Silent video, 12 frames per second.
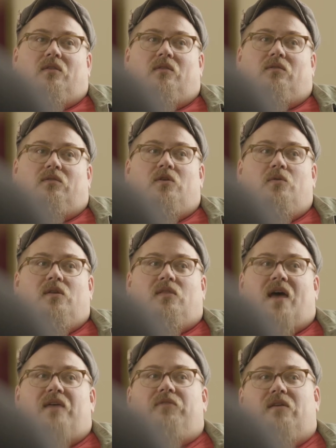new and
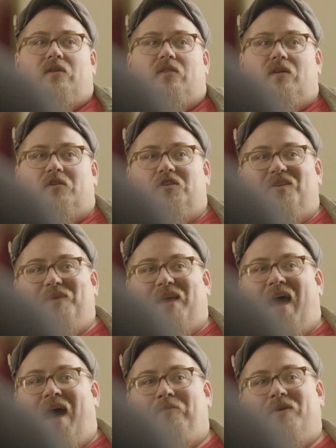life-giving things should be
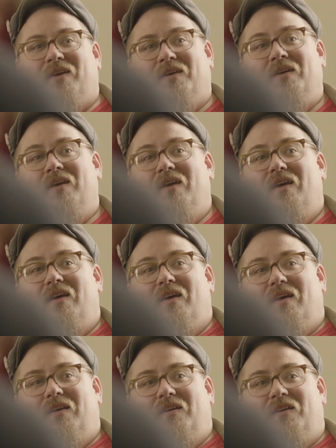happening.
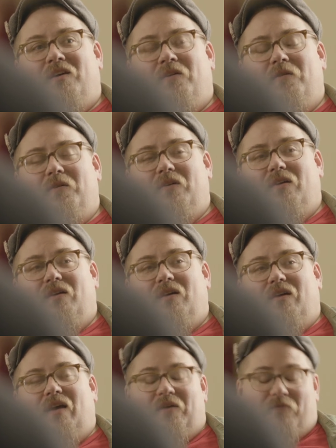And, you know,
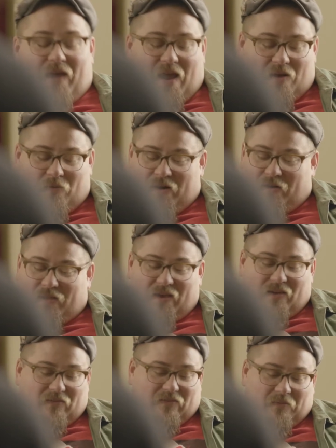if I got to wear
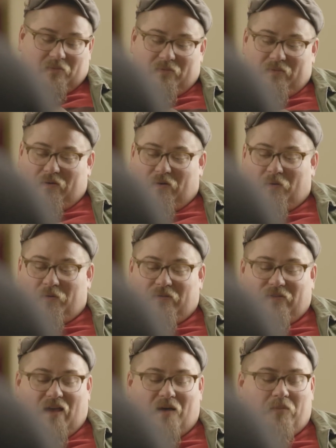like some old
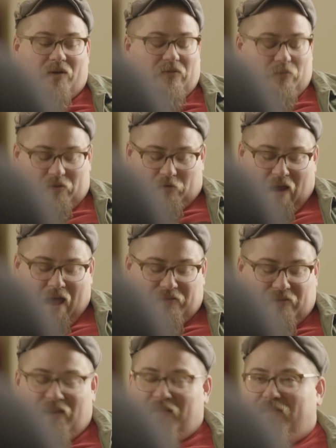Sambas with grass
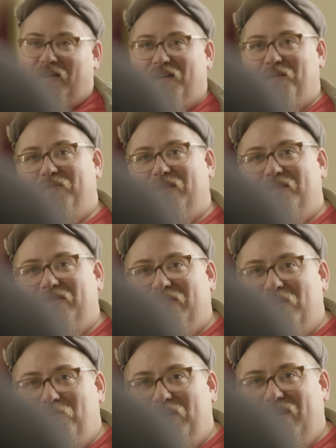stains on them, then
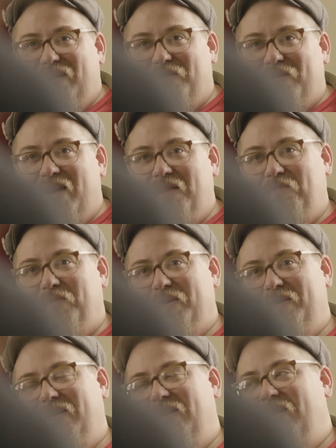so be it, right?
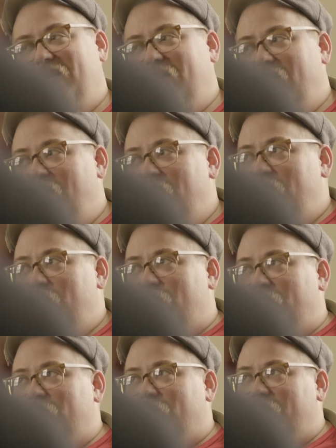But
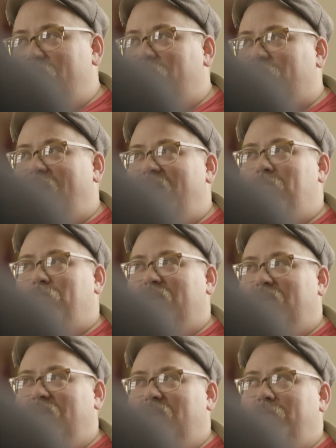we're going to try and
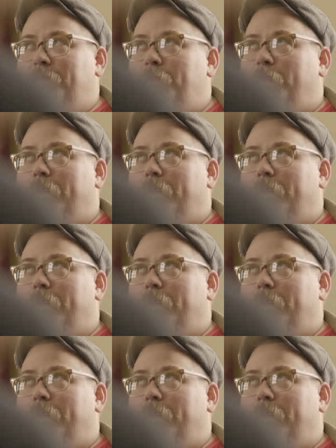be,